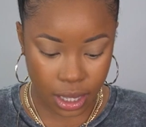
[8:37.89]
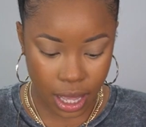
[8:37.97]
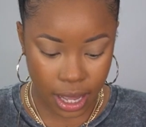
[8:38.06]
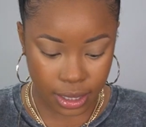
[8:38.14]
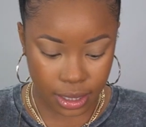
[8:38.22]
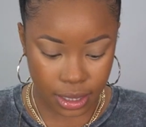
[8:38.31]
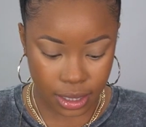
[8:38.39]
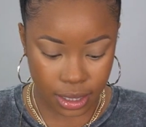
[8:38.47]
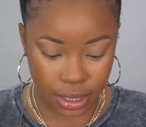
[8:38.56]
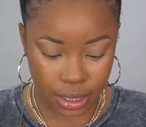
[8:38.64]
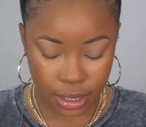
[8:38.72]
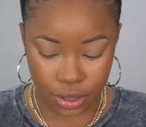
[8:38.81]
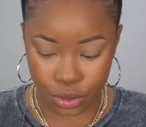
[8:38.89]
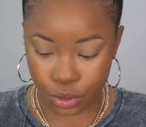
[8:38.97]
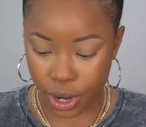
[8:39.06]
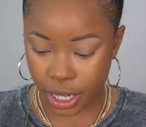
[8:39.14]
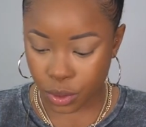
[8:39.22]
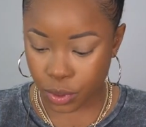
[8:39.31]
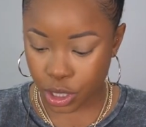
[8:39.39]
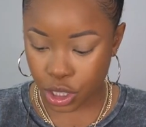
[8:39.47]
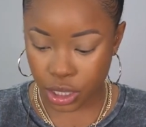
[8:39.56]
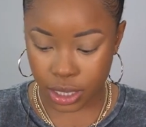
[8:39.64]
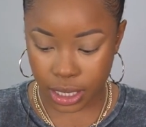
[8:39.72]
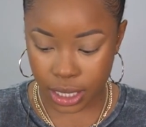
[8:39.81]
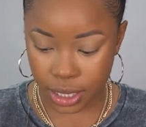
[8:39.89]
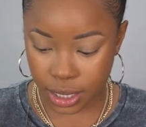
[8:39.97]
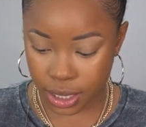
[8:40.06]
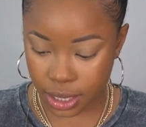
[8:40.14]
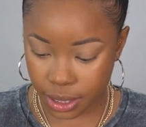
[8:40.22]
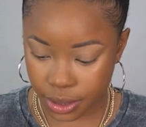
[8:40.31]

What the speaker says: that right where she did it.